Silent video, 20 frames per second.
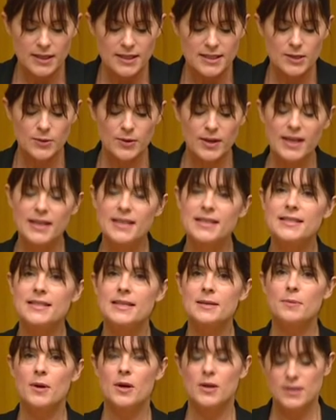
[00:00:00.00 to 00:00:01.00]
So at our
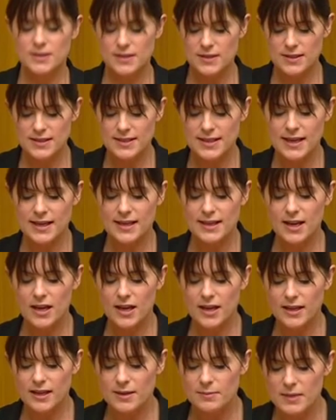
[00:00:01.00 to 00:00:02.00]
listening post on
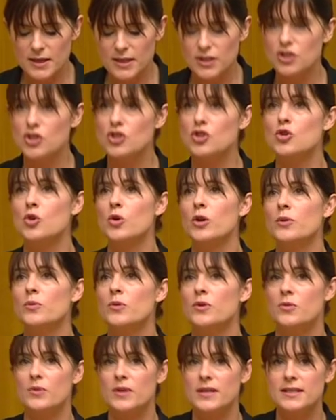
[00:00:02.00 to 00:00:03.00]
Saturday, I committed to join
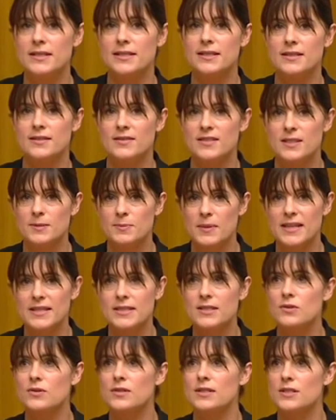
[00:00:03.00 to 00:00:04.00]
with residents of
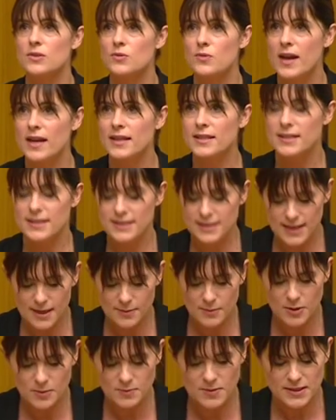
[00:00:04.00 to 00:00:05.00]
Spencer and surrounding
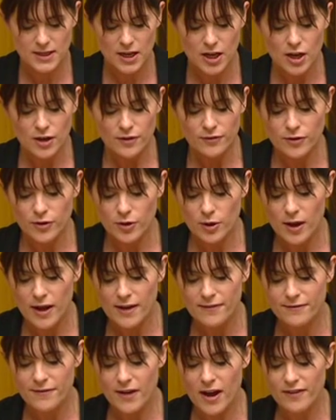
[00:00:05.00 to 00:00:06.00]
suburbs for
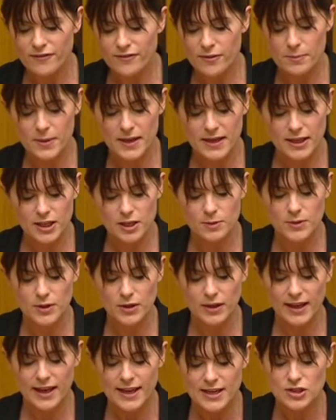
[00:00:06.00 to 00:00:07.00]
a fight for better
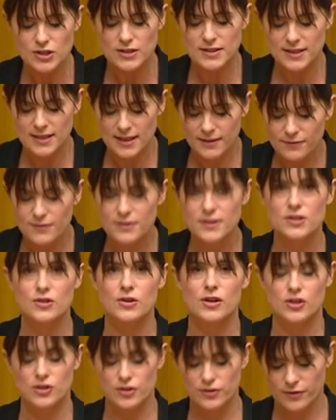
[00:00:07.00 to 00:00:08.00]
communications
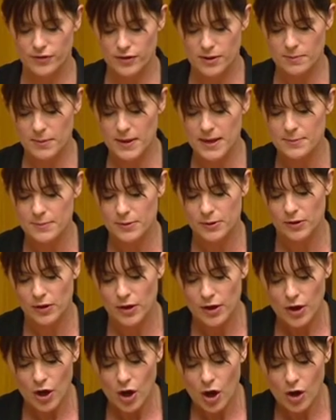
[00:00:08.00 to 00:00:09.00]
infrastructure for the people
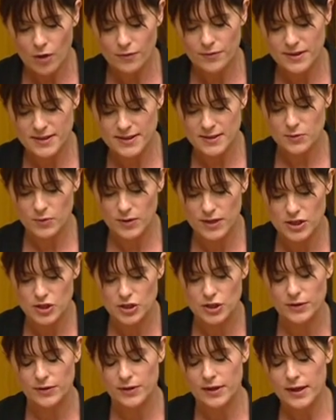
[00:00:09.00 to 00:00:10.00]
of this
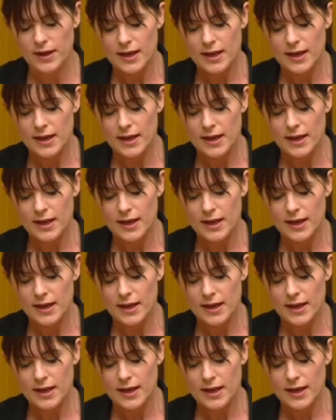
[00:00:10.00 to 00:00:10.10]
region.